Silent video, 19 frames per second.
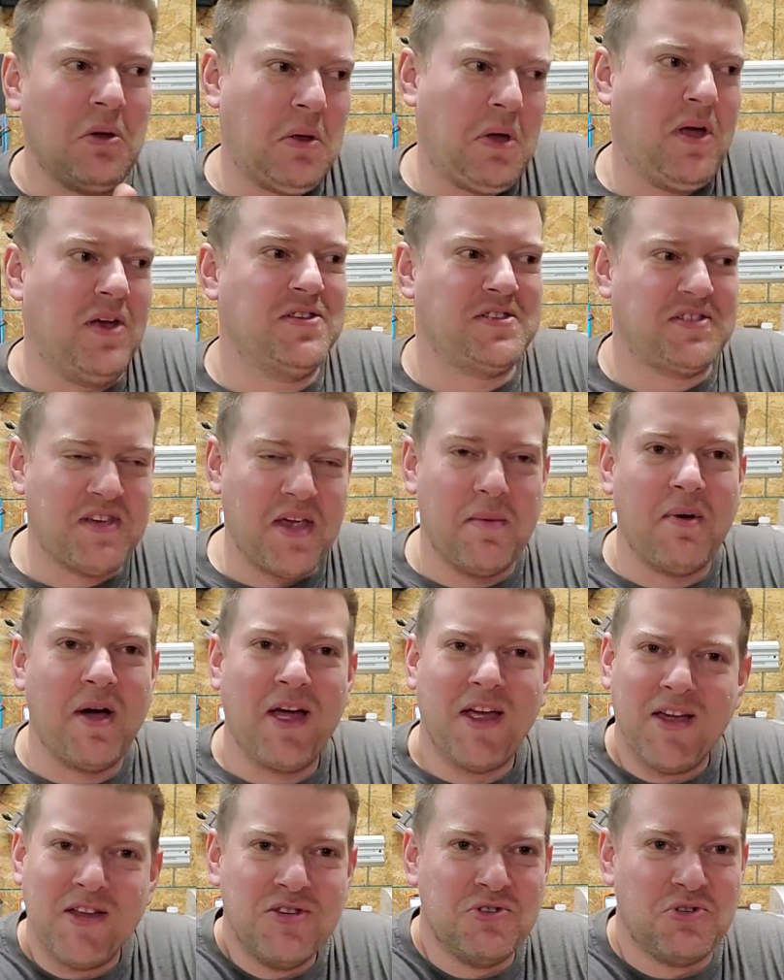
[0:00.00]
a
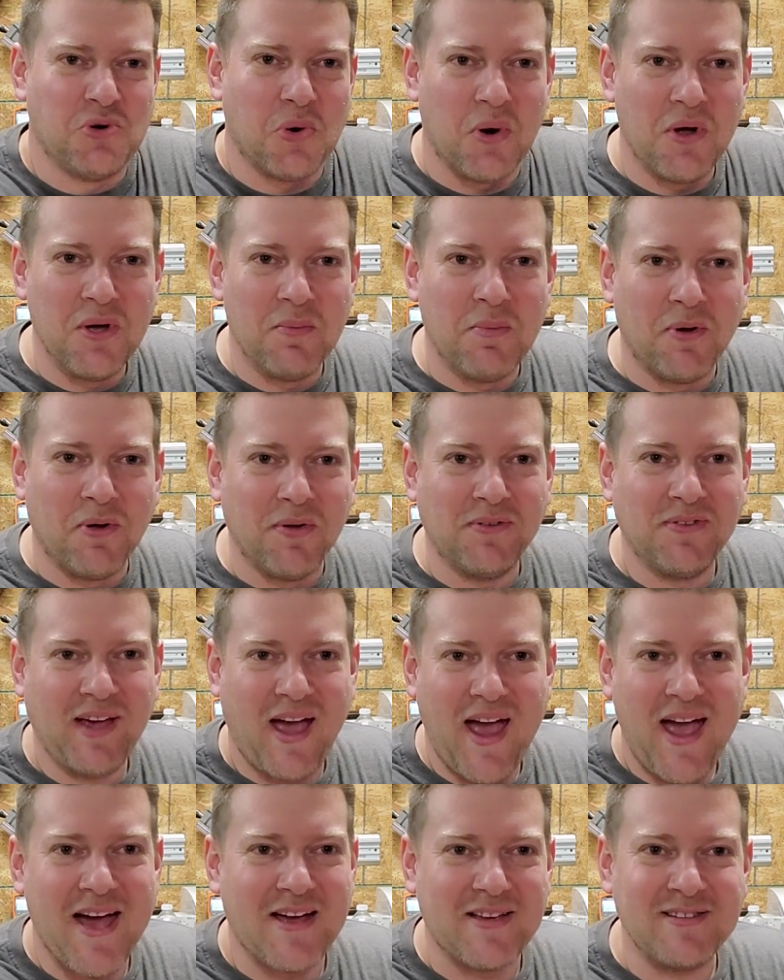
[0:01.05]
semi-enjoyable
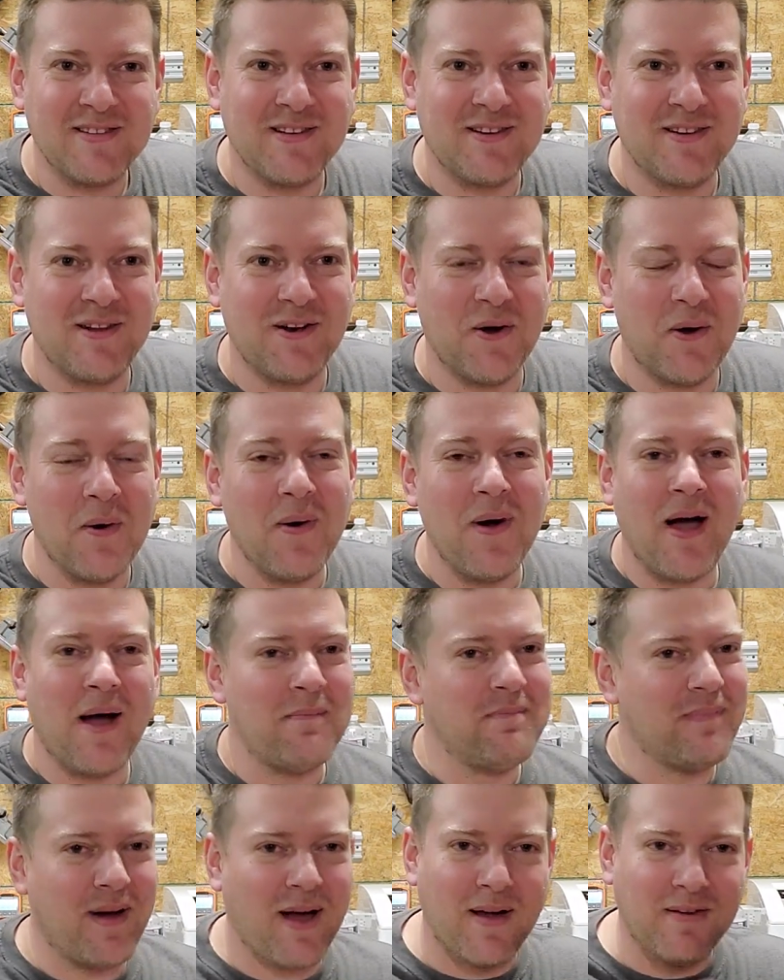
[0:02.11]
task, you know. I,
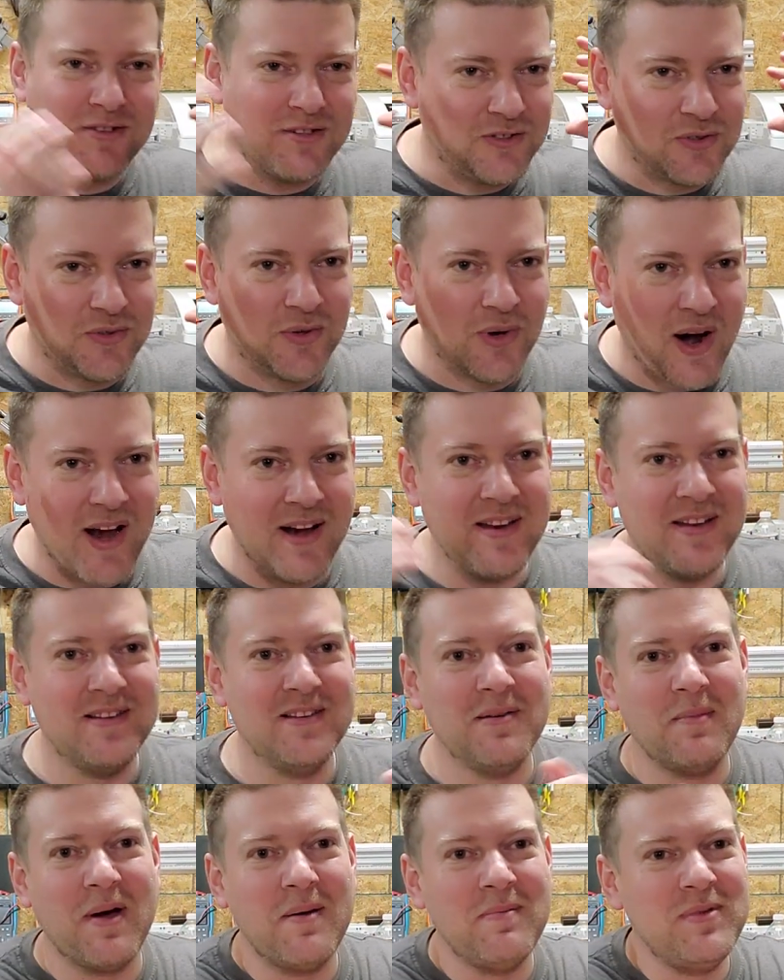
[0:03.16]
I just grind into
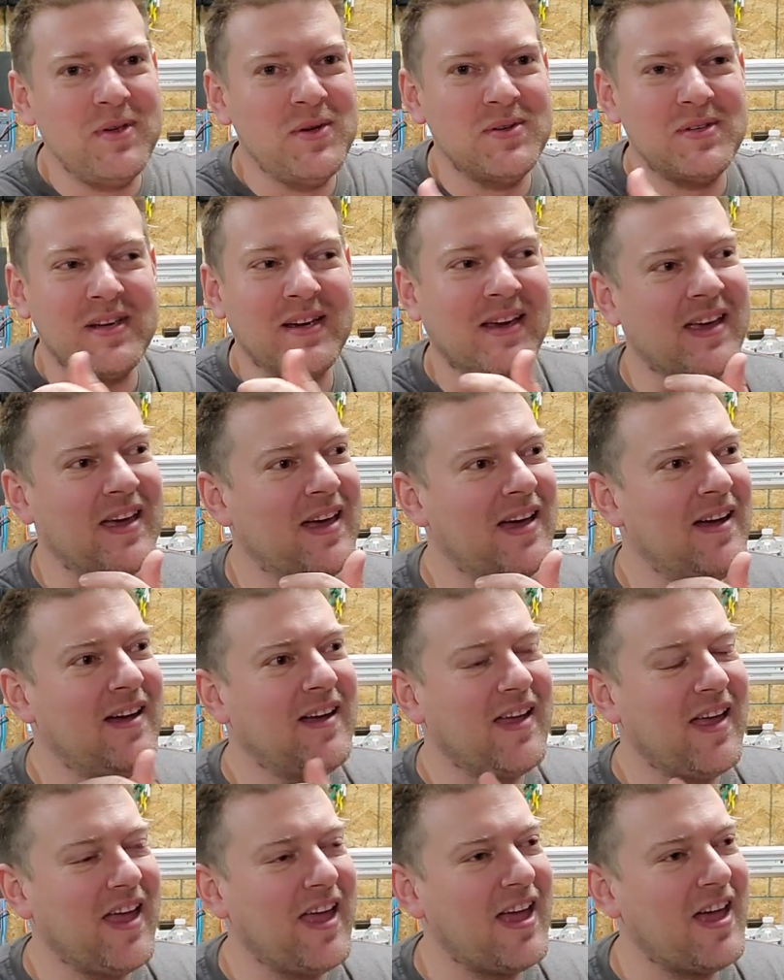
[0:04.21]
my music
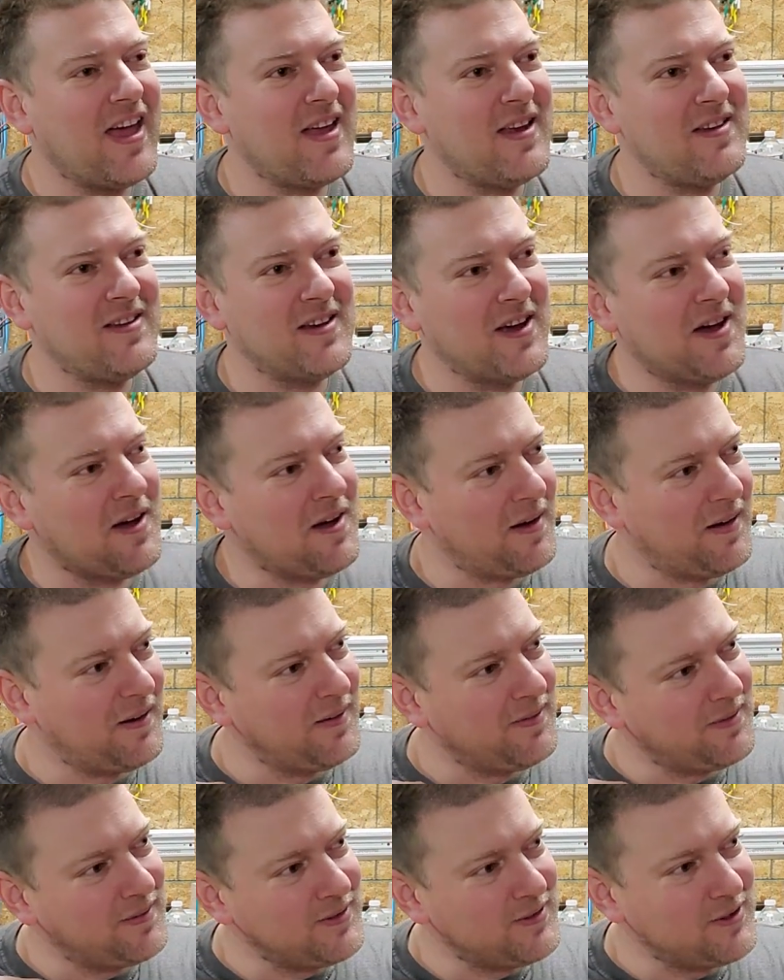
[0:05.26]
and uh,
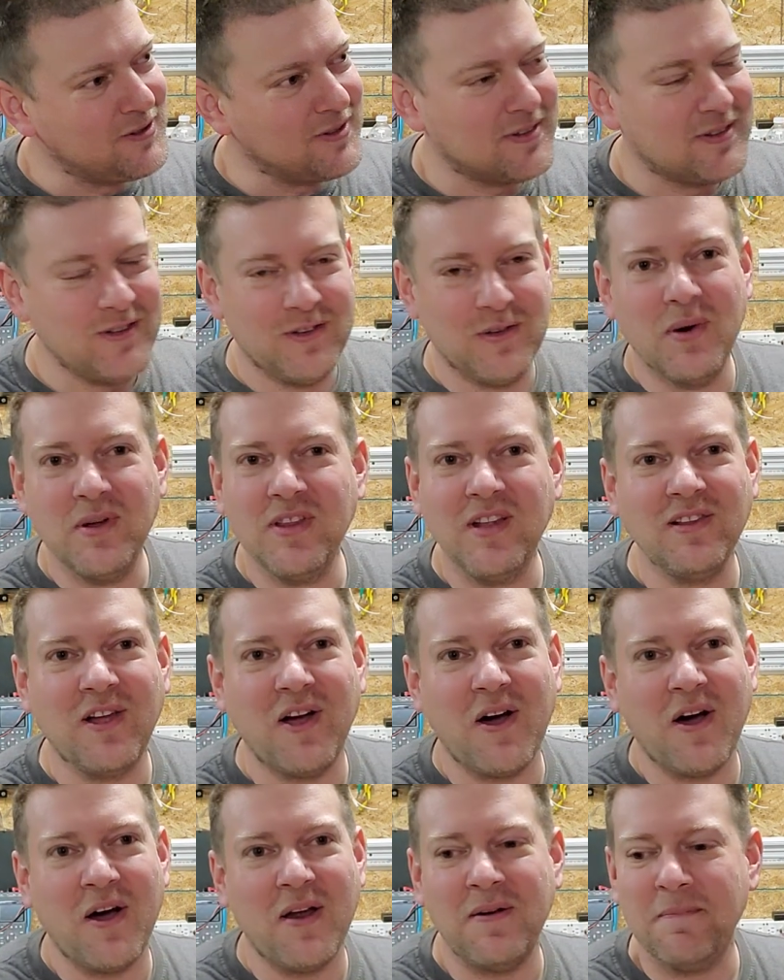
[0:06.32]
just doing the
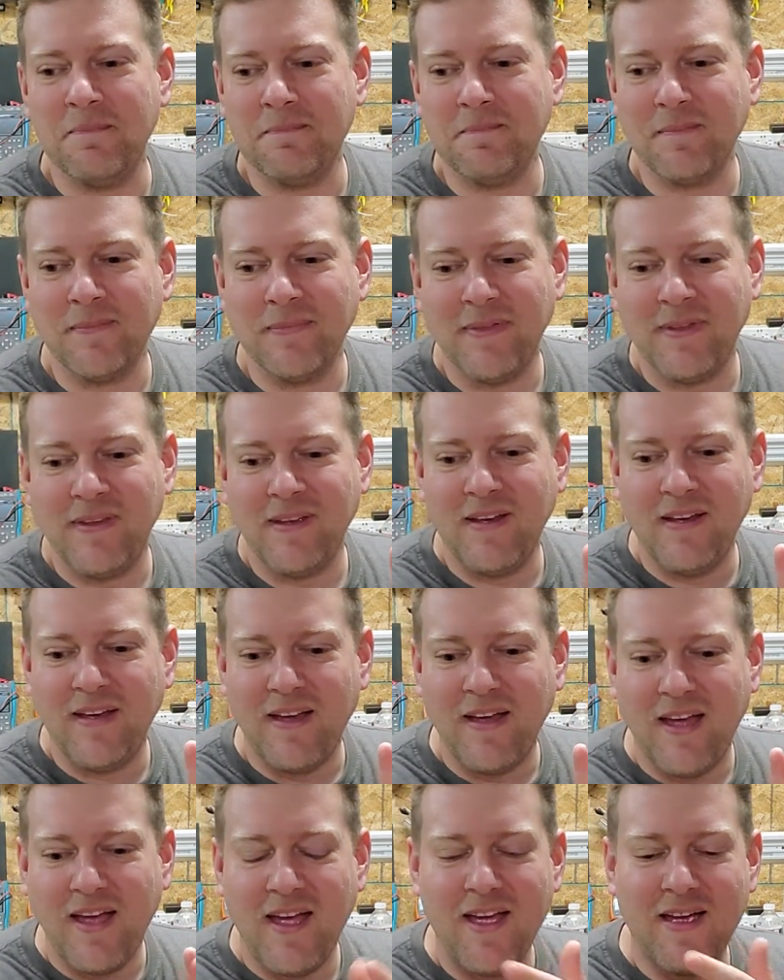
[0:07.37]
lawn.
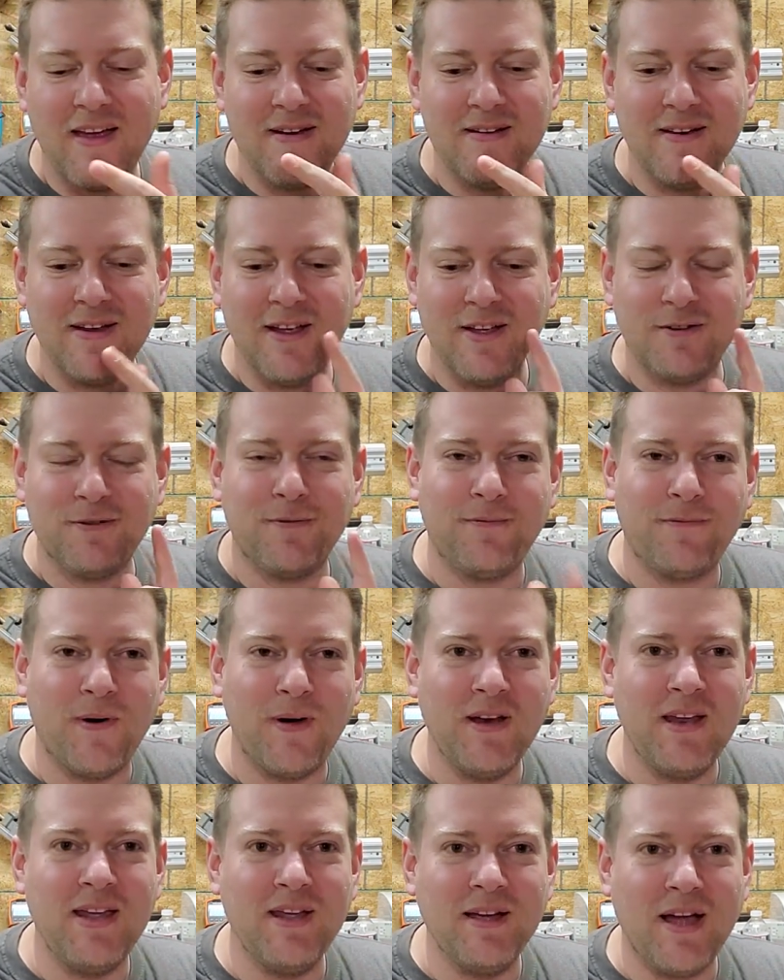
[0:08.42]
And it's
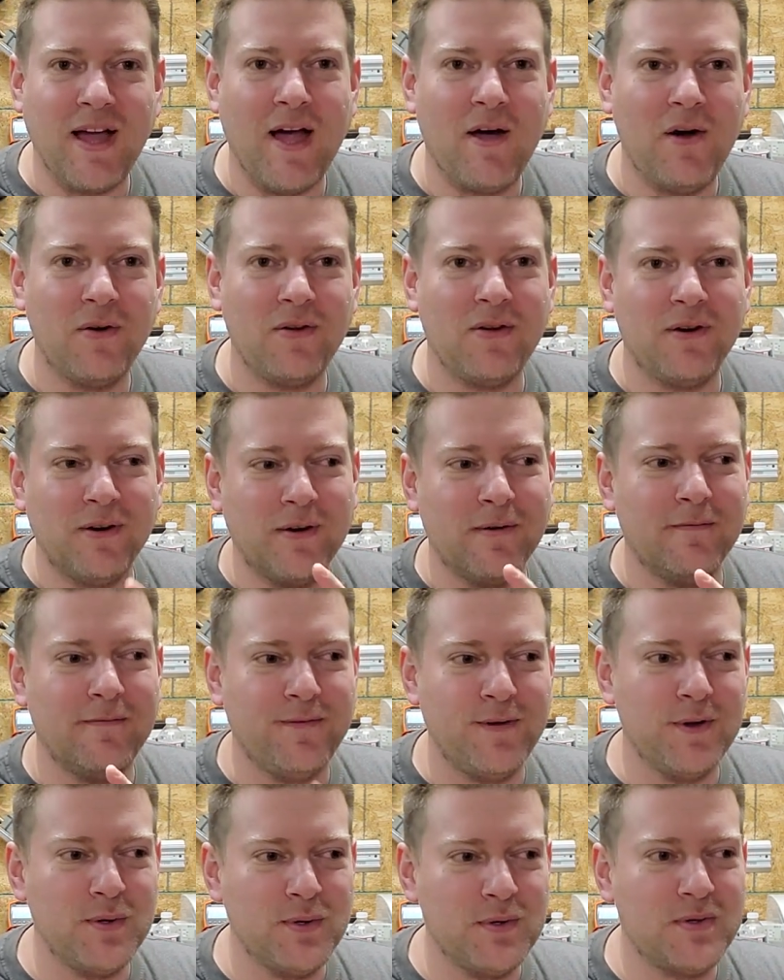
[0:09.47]
funny how your
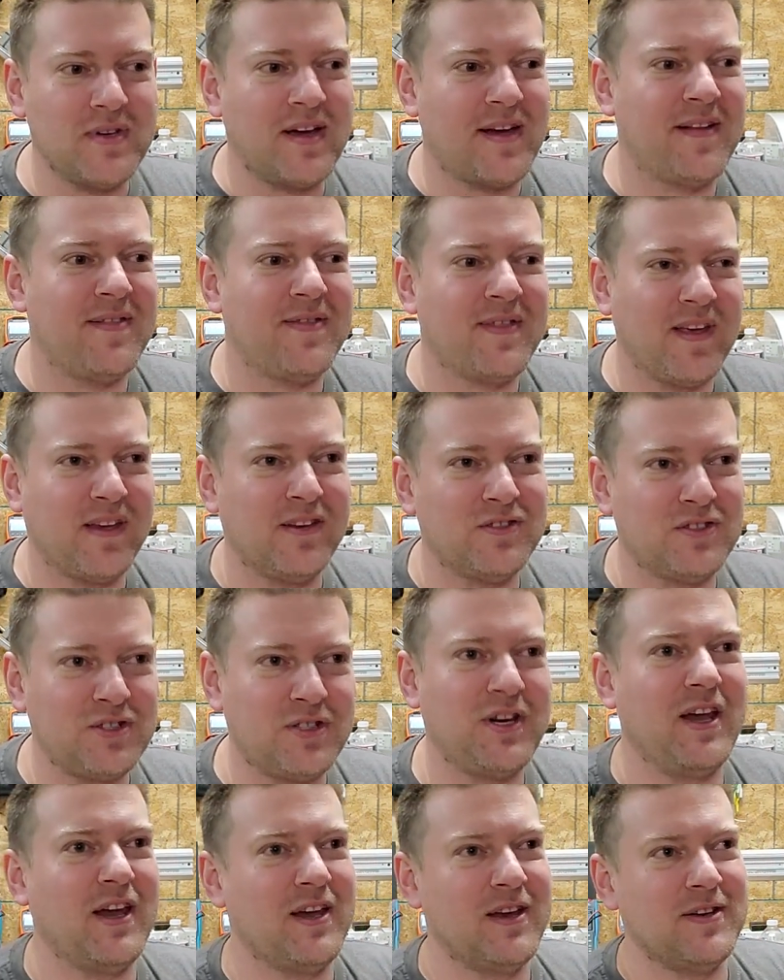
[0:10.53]
views on things
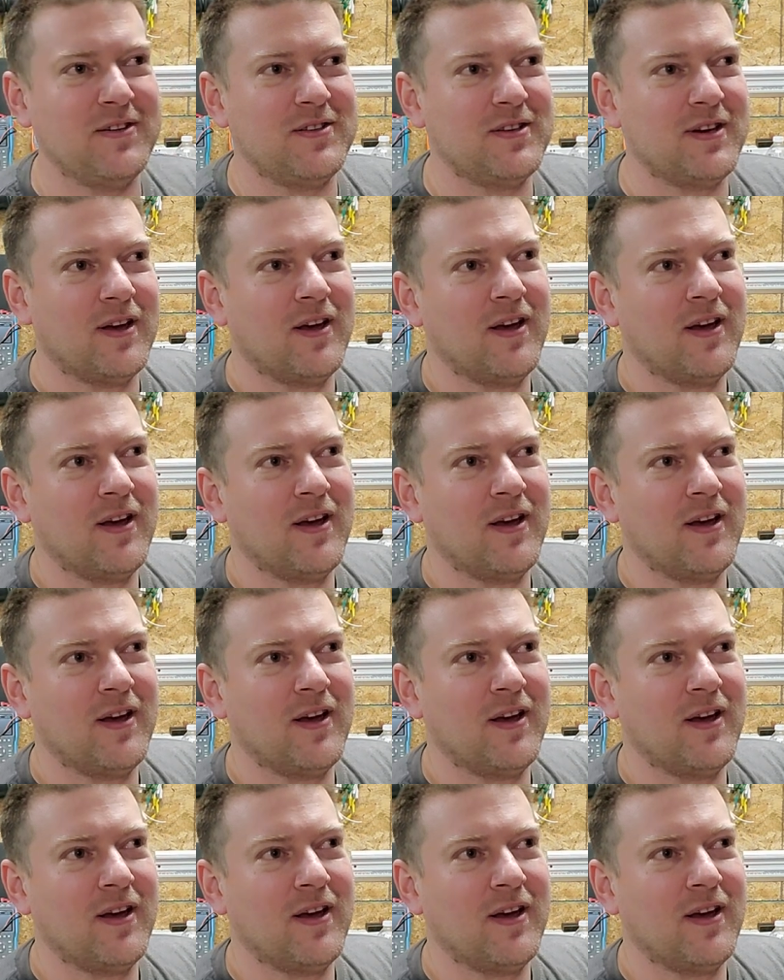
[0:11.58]
change